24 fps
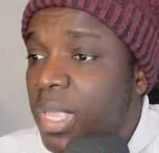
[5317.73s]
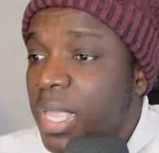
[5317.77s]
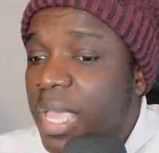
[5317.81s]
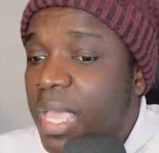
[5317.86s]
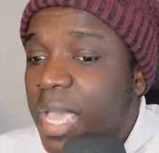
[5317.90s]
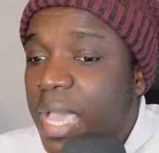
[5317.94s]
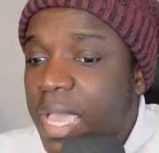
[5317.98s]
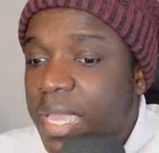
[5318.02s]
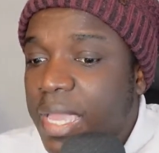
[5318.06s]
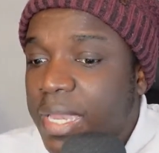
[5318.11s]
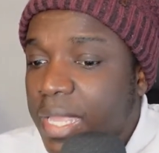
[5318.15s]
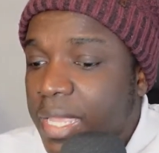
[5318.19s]

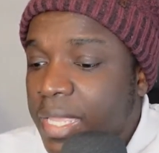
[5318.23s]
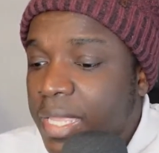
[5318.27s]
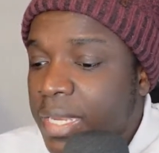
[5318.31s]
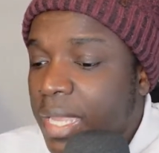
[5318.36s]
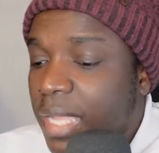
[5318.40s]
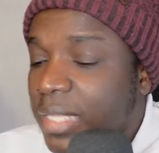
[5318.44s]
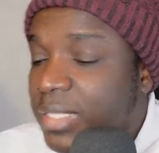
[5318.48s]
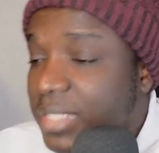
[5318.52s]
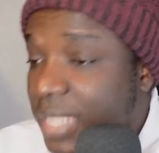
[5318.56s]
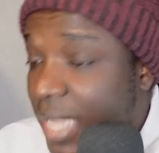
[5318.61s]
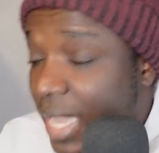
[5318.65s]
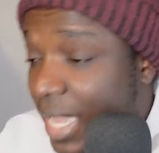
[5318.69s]
And in
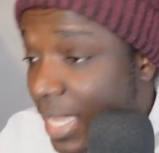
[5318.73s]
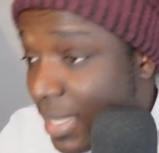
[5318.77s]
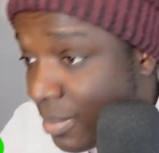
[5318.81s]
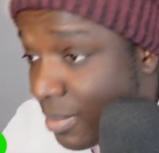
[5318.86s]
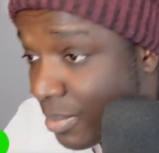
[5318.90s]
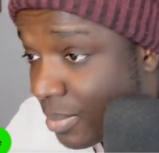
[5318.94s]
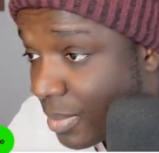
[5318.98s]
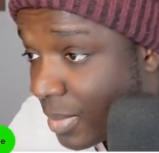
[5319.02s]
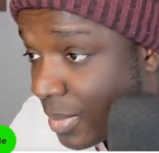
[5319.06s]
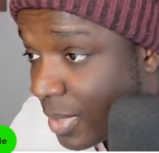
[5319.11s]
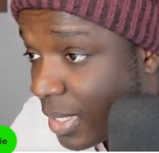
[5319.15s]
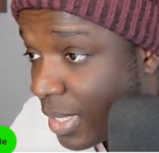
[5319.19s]
that time,
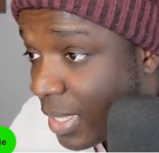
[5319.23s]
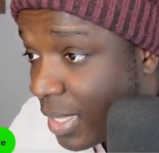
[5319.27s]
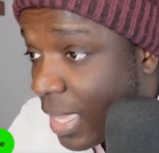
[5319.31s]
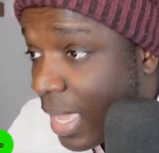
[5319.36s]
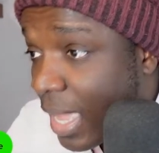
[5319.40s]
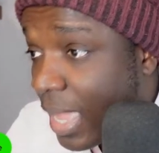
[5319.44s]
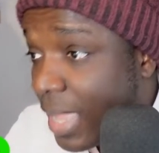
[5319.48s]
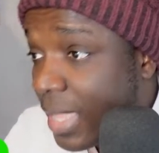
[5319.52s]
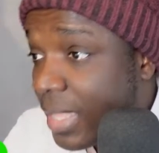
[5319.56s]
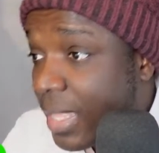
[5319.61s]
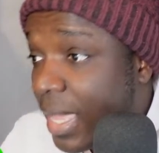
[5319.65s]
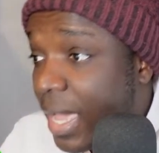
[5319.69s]

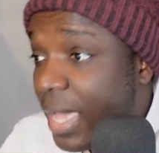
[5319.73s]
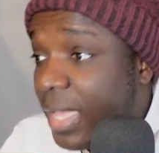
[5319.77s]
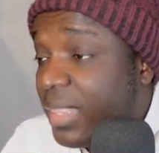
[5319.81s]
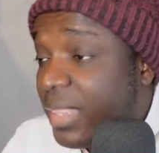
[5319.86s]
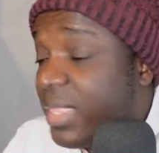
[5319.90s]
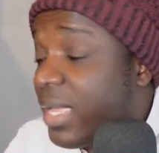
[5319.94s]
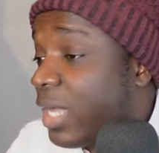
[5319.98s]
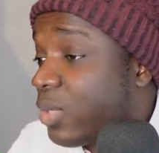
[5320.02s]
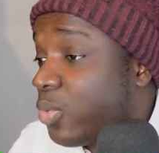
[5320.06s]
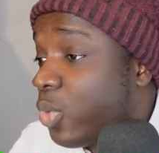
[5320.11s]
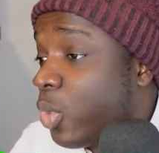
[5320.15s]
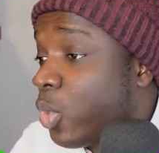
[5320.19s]
I
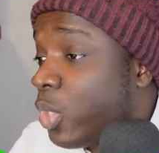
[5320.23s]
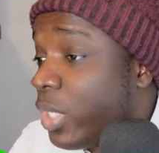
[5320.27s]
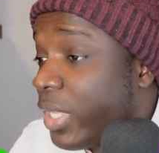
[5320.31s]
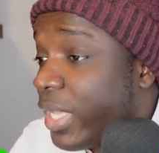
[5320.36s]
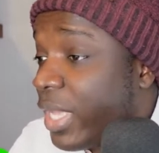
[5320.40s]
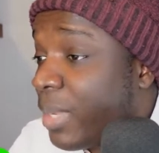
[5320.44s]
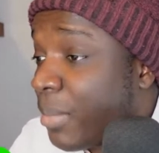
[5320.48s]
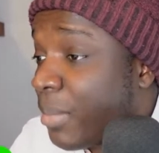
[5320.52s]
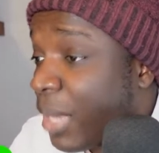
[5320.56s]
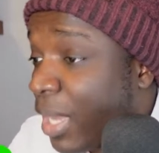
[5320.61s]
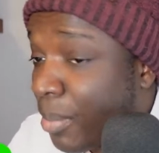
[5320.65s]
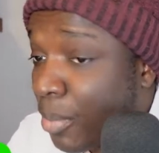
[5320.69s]
thought we only
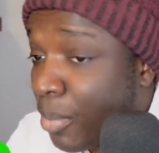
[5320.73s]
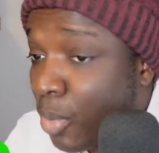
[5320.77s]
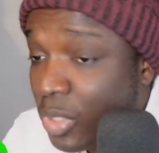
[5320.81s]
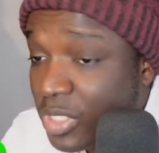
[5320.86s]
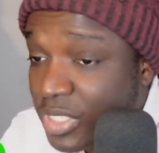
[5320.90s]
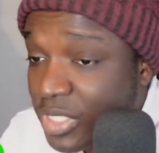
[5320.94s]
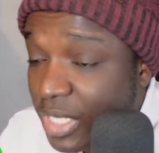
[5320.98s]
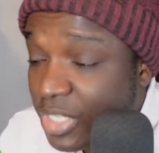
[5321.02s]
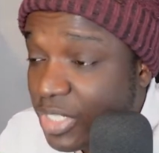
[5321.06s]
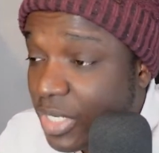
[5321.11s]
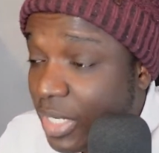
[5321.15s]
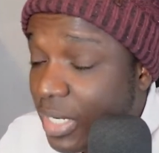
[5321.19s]
get backboard
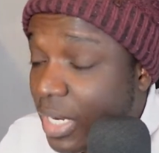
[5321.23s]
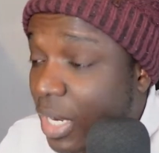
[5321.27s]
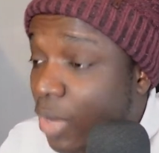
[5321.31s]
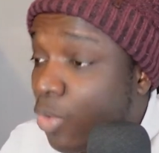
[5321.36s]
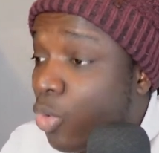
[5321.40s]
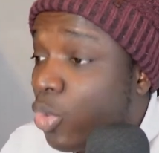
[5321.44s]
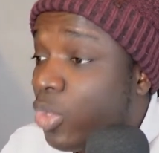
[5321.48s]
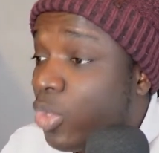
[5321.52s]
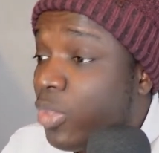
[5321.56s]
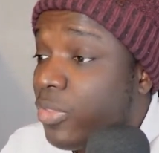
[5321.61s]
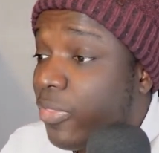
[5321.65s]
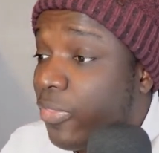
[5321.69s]
session
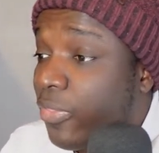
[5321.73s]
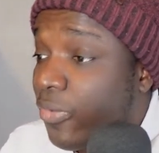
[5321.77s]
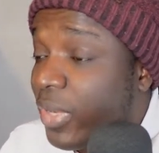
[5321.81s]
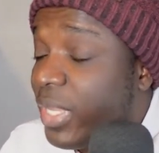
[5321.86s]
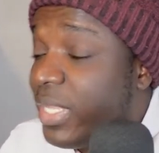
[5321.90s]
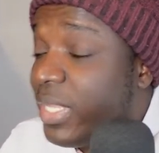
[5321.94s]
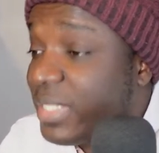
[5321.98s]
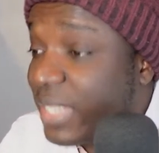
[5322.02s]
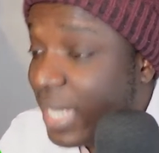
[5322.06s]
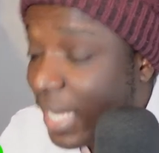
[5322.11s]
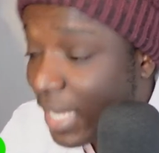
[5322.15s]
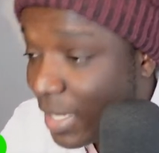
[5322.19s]
around 3
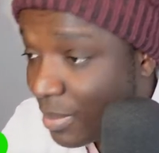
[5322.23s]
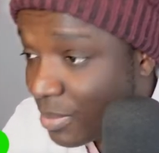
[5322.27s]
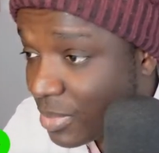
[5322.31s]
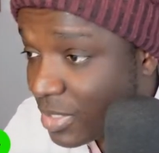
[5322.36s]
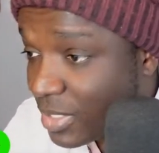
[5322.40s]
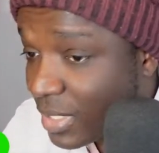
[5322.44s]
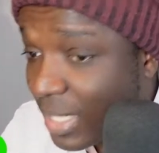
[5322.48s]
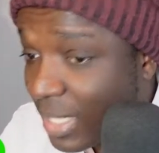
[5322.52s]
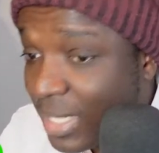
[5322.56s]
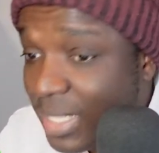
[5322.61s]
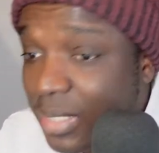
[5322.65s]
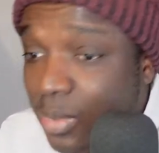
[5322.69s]
times,
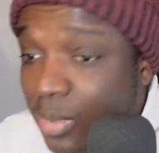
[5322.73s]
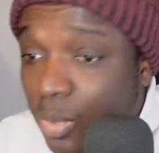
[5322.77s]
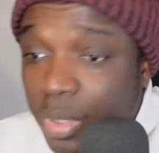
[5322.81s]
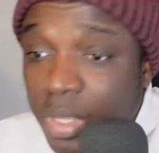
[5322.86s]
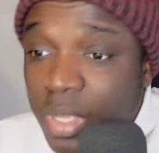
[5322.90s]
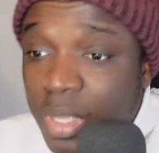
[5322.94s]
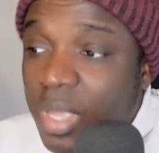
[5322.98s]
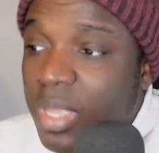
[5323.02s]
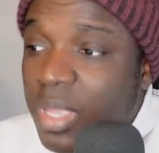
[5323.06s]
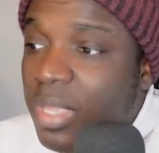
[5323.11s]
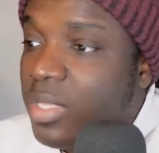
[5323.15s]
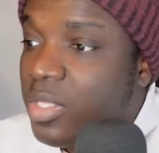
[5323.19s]
and it
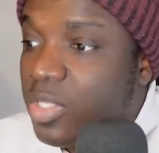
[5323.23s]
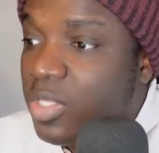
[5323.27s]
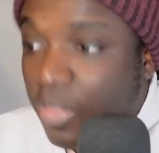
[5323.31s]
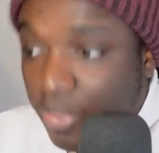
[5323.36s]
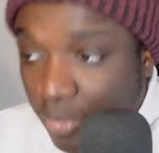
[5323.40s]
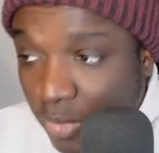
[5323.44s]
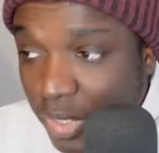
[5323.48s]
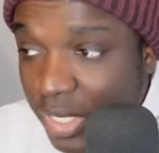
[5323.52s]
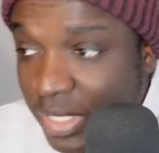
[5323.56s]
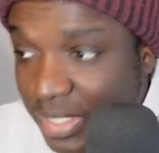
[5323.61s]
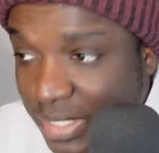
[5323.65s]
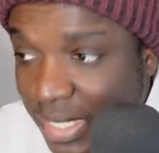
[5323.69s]
is
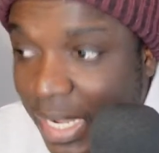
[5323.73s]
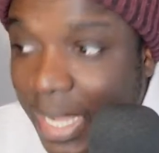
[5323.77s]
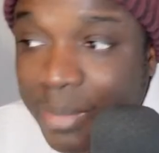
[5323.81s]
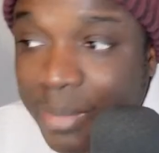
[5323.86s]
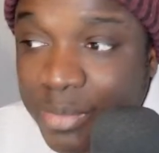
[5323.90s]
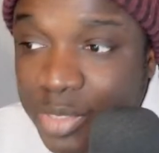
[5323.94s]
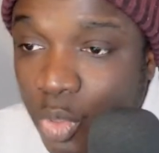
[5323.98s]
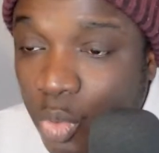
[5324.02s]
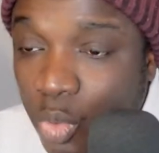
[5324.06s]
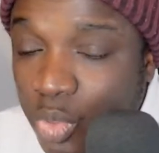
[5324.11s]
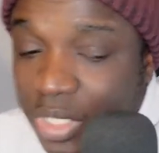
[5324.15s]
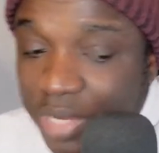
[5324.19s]
3 times
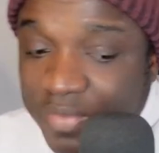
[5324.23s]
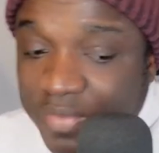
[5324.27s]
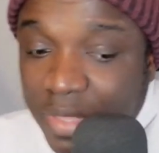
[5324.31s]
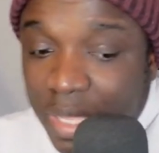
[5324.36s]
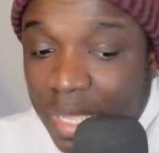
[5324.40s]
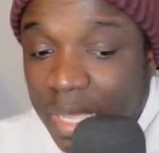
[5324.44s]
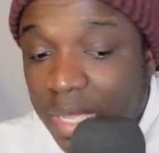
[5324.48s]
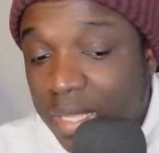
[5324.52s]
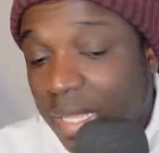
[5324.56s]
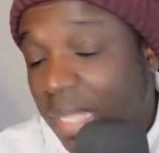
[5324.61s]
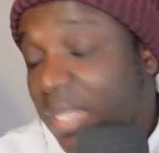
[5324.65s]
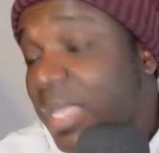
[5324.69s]
out of
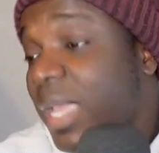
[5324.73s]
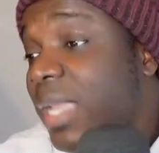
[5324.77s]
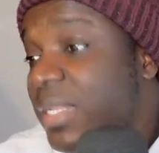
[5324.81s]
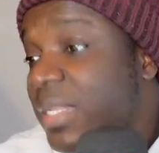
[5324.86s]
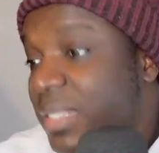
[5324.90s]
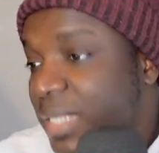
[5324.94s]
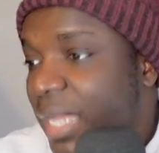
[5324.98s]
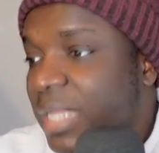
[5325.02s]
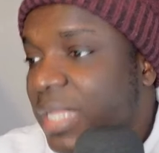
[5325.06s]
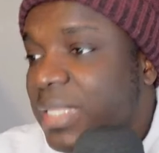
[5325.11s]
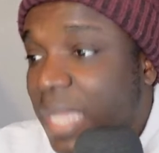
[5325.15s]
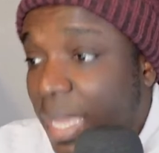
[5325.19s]
the
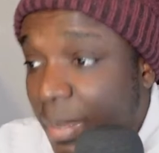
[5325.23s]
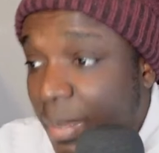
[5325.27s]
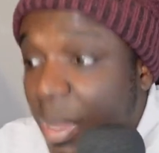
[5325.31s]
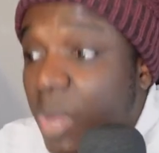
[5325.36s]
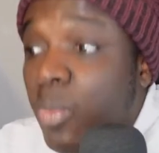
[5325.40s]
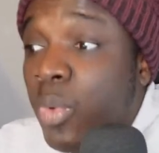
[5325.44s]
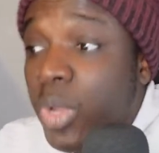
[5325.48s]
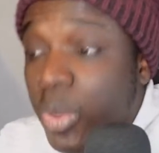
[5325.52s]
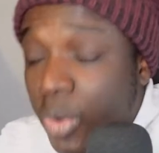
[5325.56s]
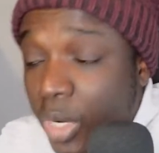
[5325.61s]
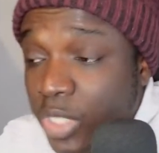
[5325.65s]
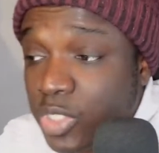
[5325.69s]
entire time, and
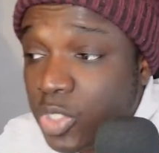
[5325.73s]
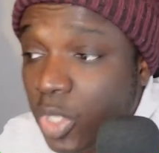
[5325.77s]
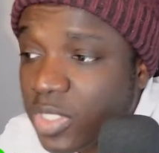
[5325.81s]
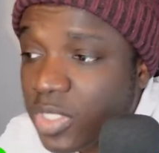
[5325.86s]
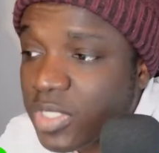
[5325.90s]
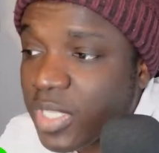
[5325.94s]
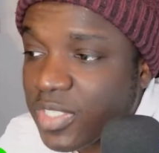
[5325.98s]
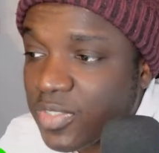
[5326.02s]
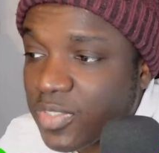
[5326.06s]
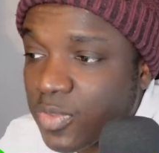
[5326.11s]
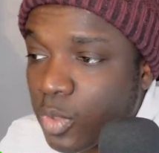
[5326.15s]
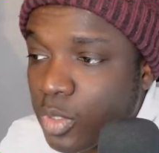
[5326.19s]
we were
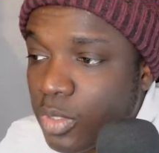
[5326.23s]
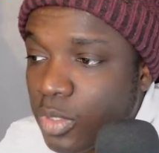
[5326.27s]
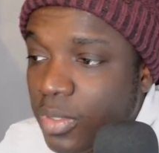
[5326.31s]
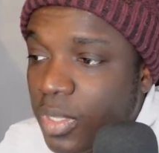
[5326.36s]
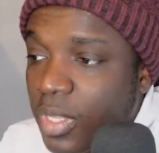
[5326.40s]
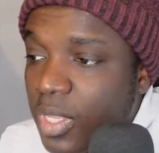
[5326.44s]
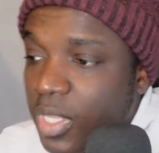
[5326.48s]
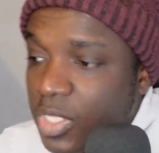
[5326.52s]
successful.